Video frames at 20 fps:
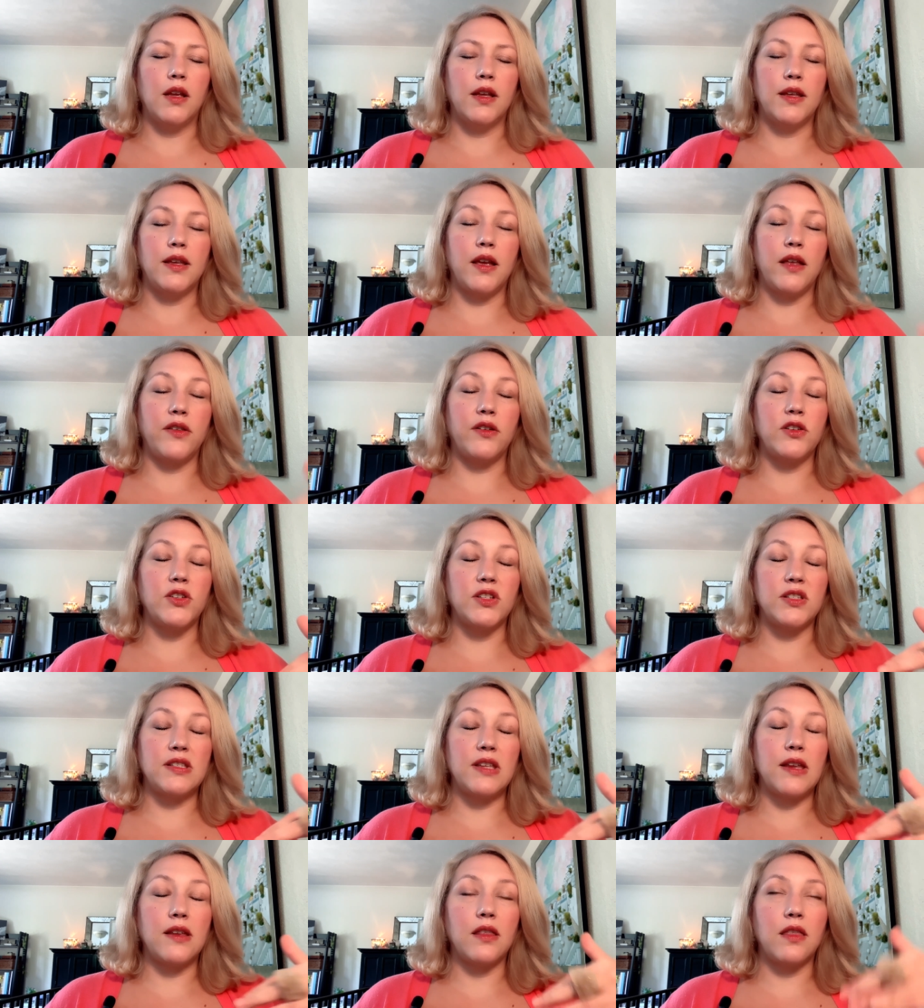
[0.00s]
Yeah, they're
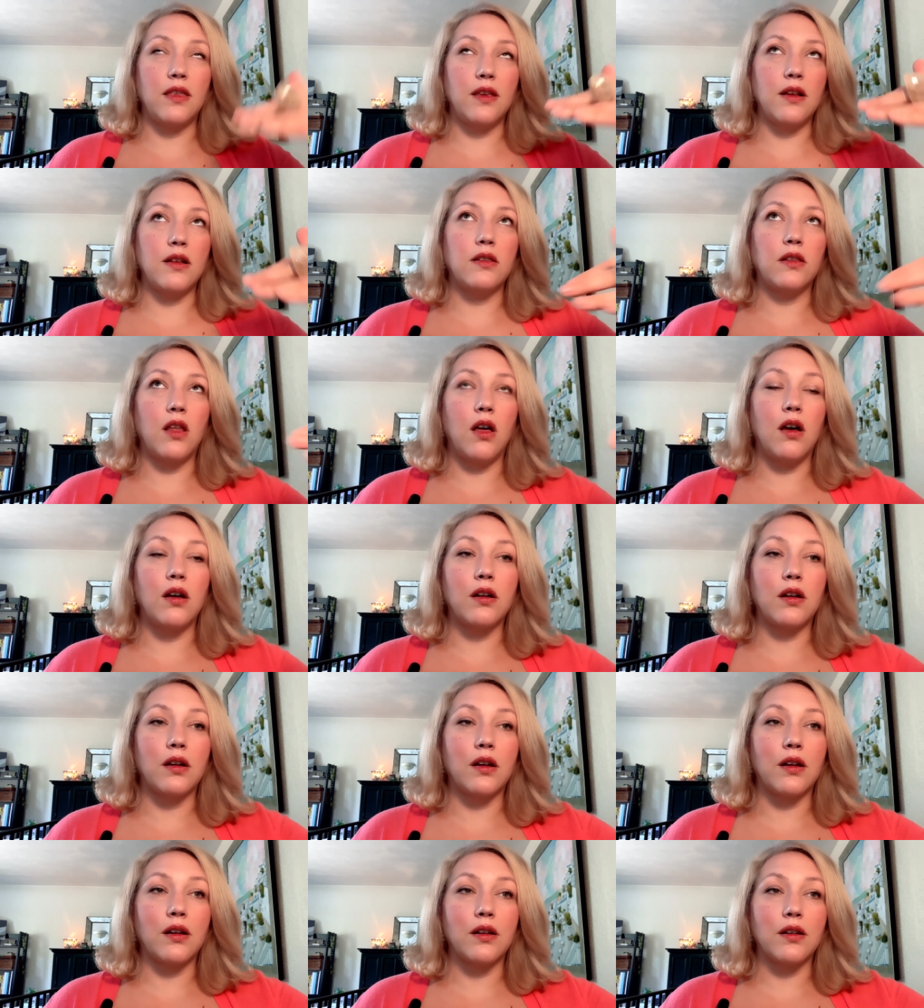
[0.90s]
just saying think
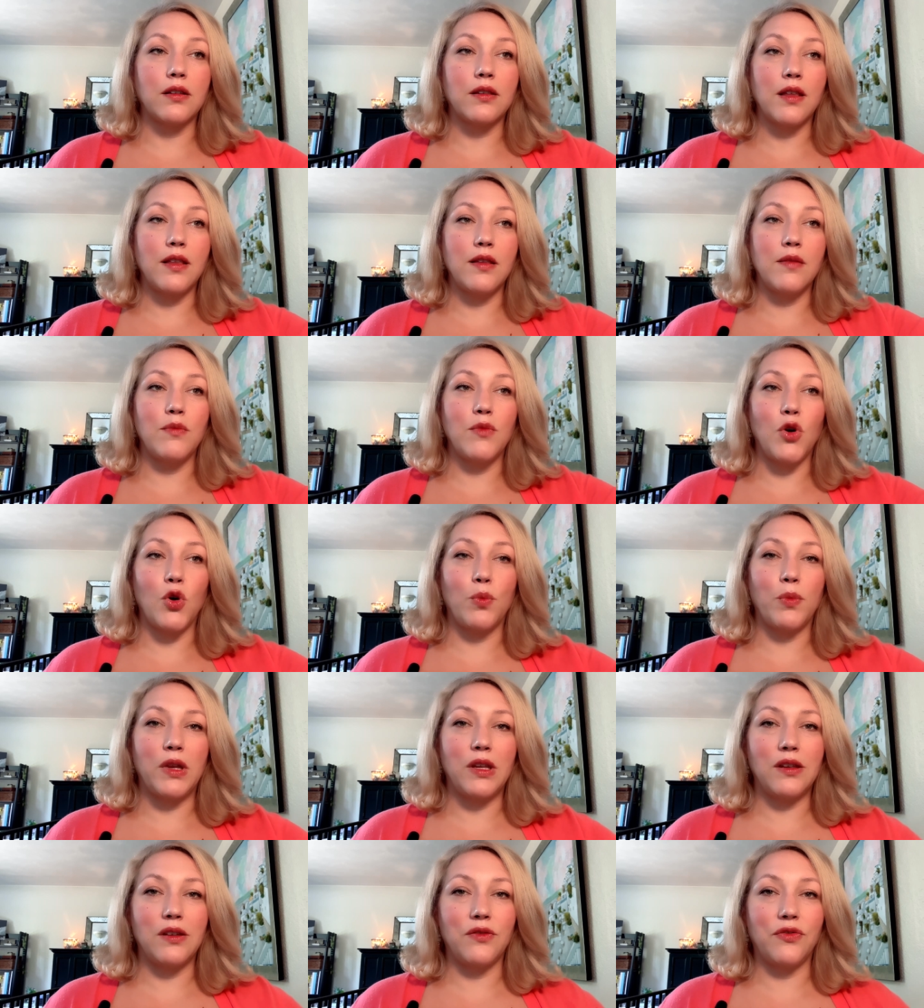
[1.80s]
longer than the
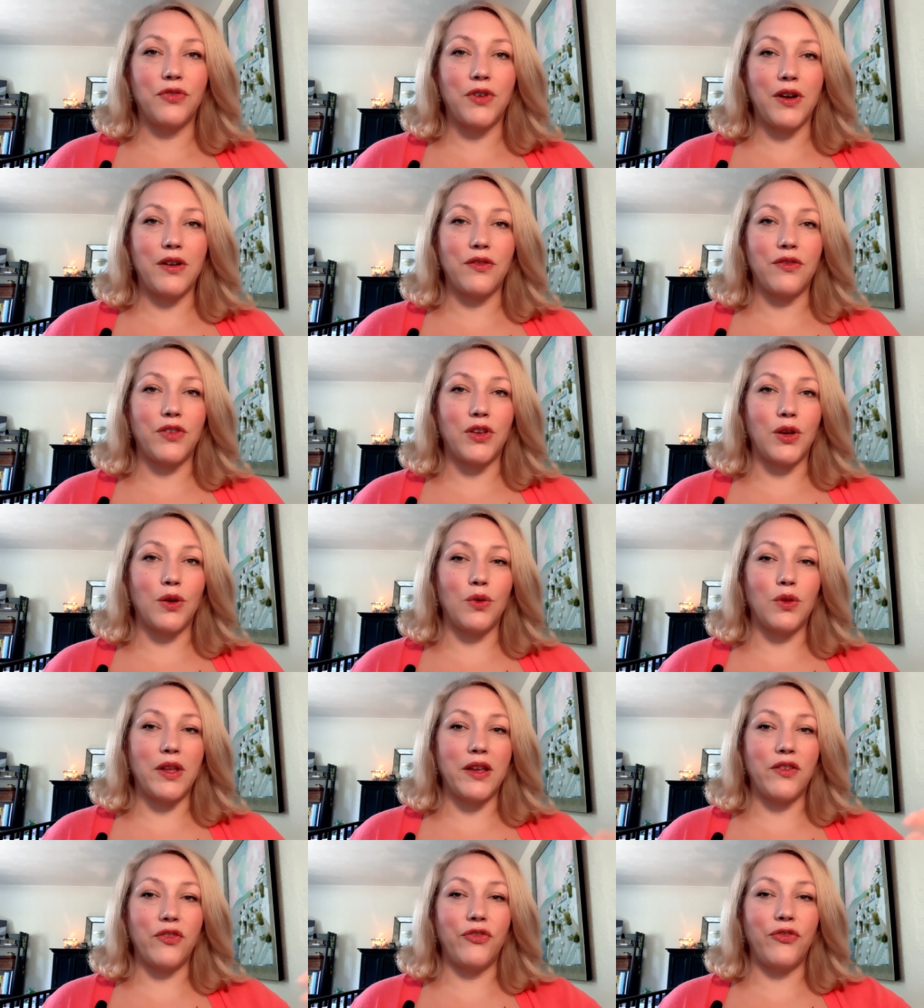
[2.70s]
moment in front of you.
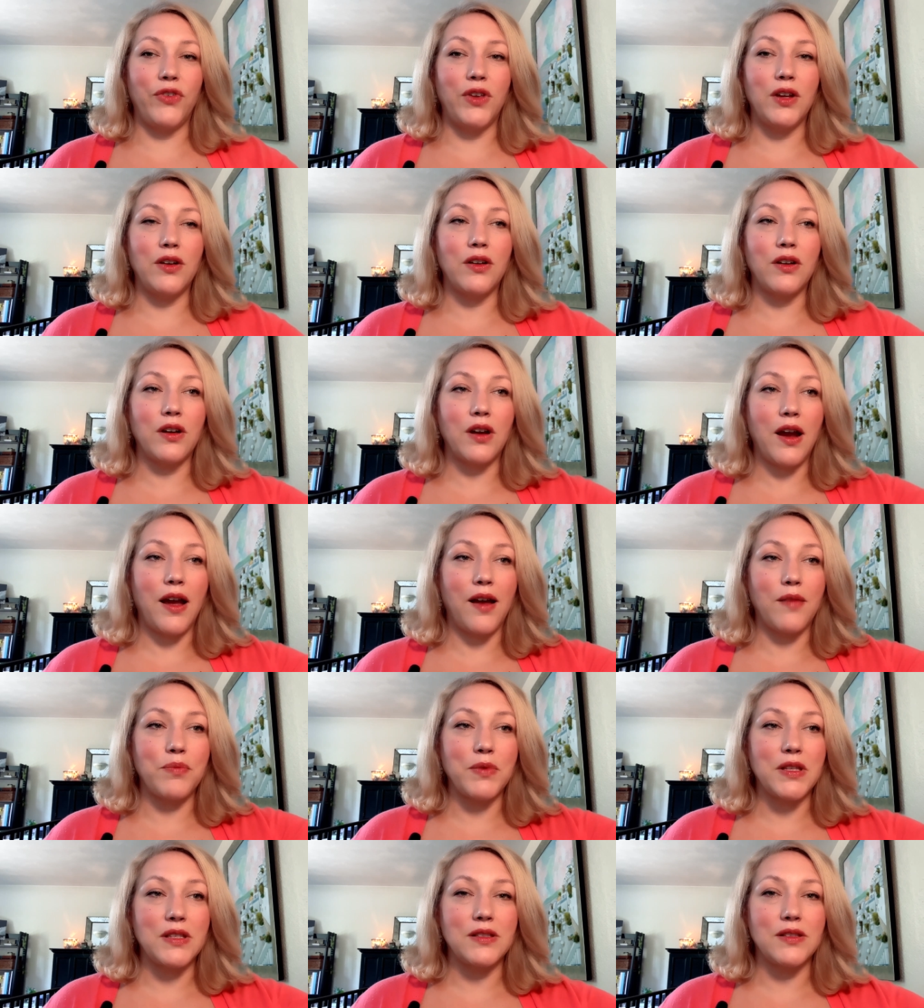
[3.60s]
Like fear
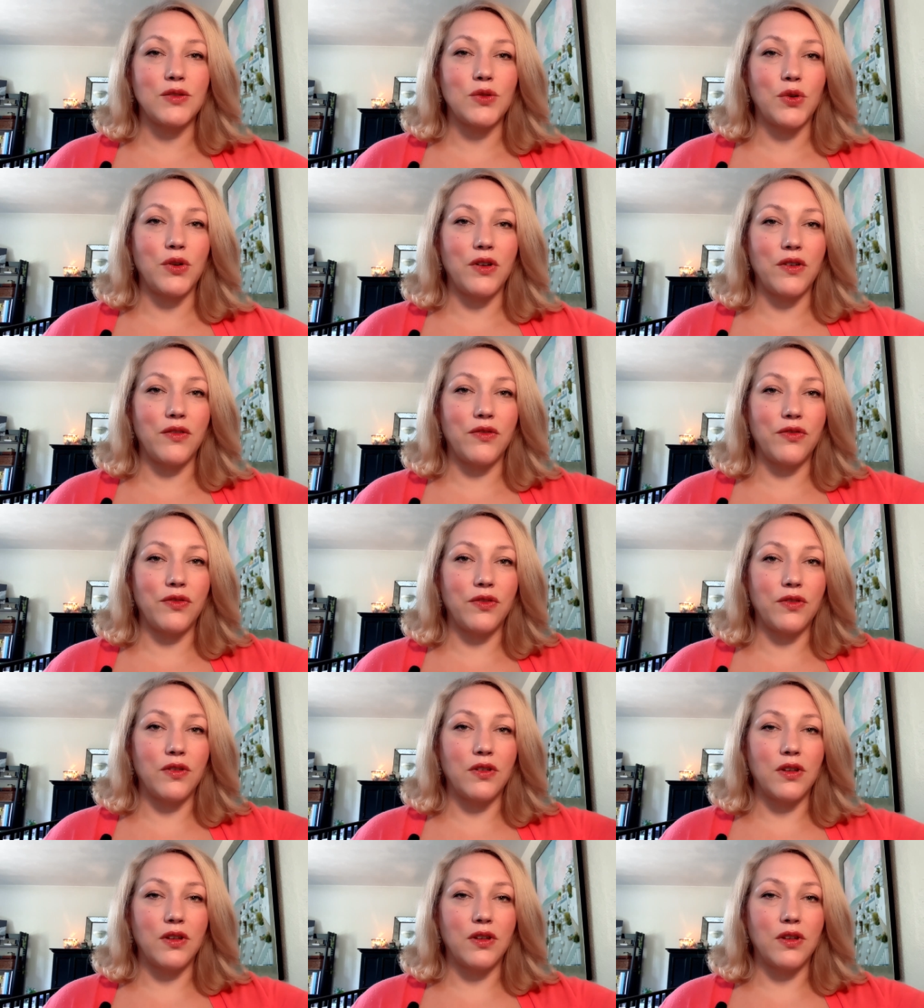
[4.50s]
happens sort of